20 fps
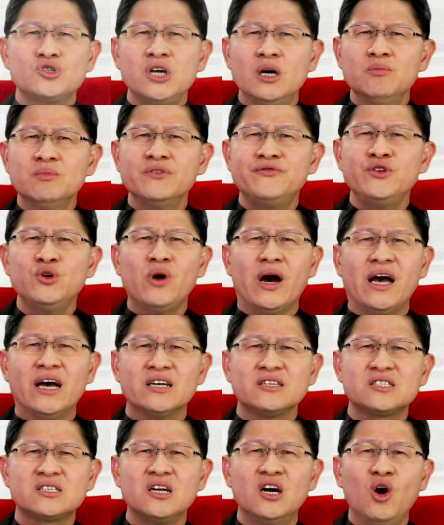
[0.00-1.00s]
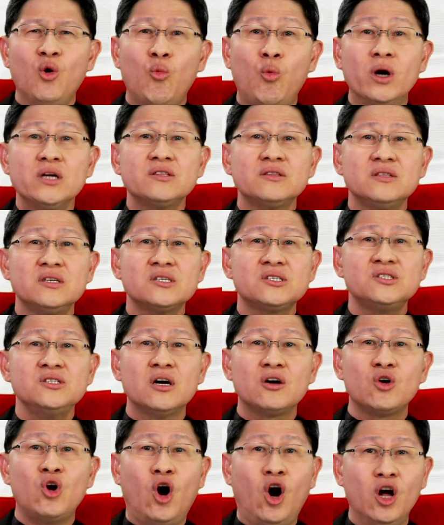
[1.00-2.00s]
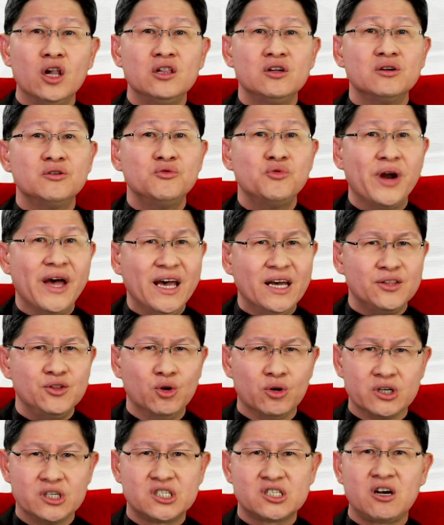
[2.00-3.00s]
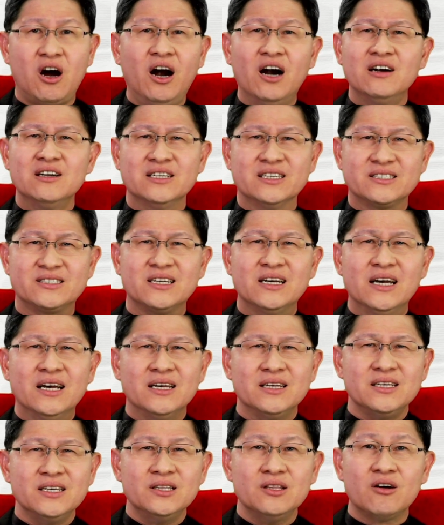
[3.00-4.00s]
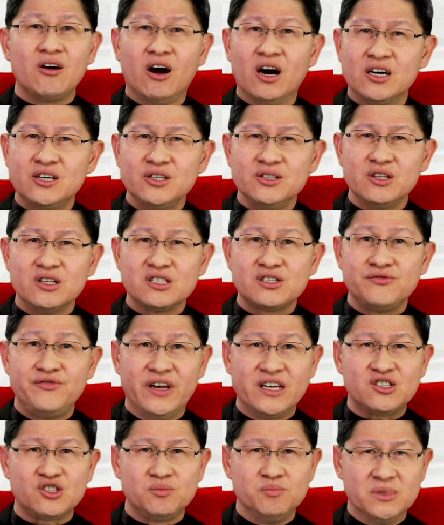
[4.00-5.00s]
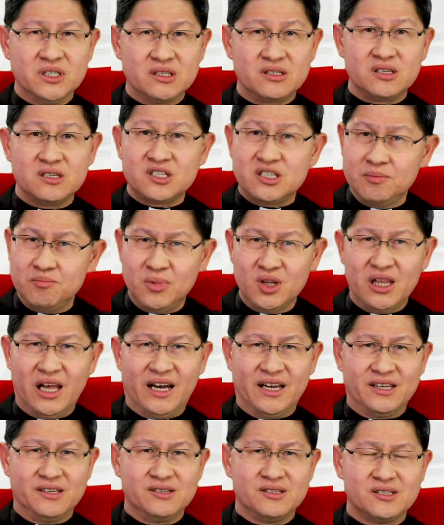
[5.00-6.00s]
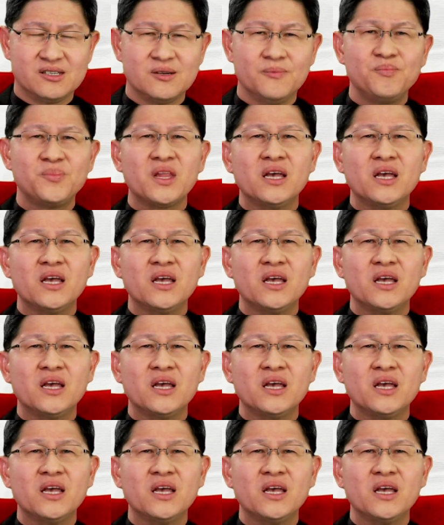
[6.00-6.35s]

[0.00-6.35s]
some of you asked, what does the color red or scarlet in a cardinal's vestment symbolize?